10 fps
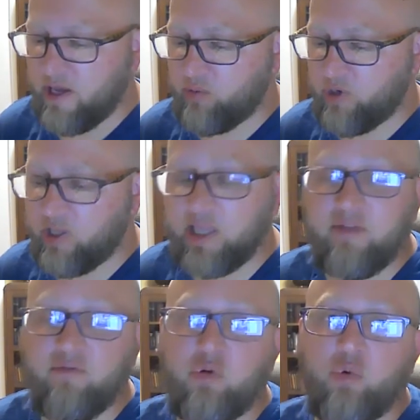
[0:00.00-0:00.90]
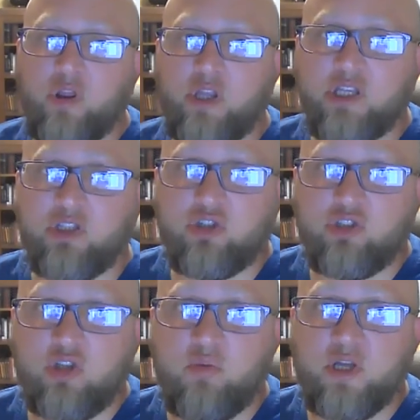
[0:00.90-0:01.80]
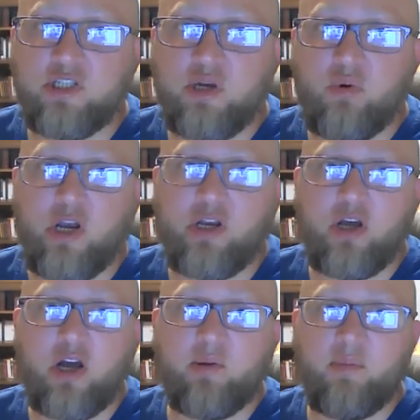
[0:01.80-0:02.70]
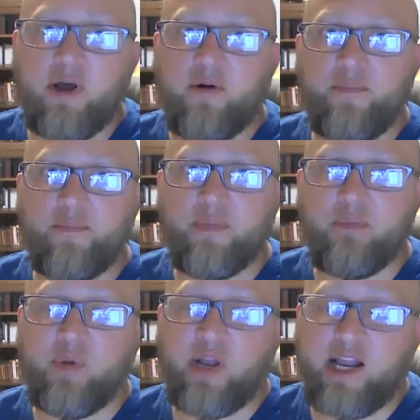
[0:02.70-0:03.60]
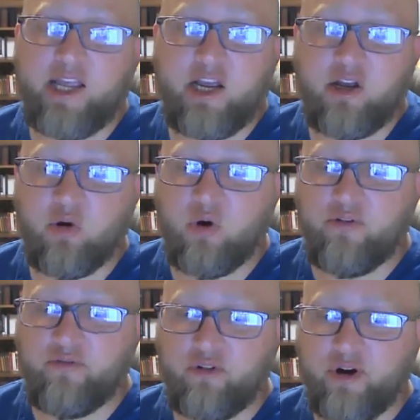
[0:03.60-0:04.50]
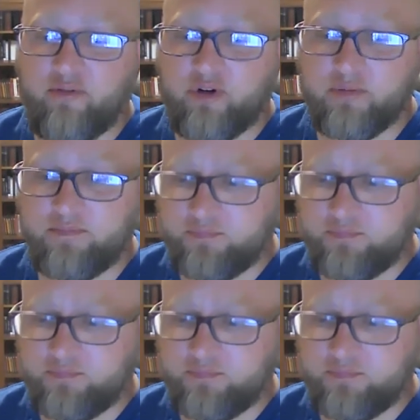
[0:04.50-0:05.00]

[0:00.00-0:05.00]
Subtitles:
I want to leave you with, because there's so much I want to talk about, but I can't go on forever,